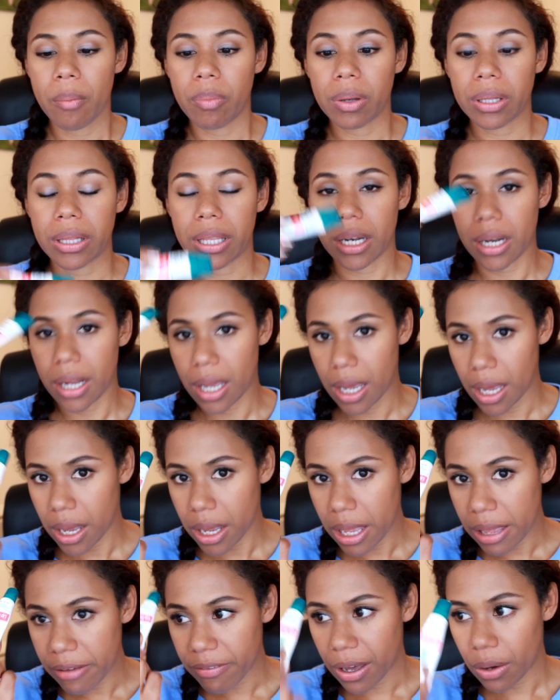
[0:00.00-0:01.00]
But then
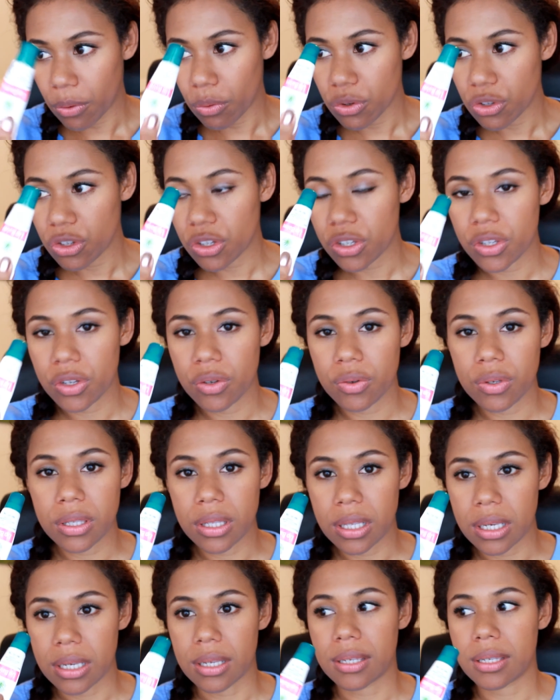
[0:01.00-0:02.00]
if I would just
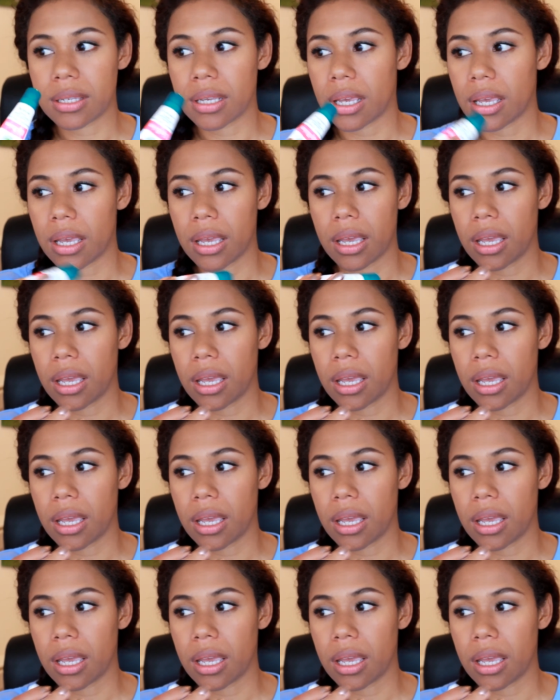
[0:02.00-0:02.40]
use this,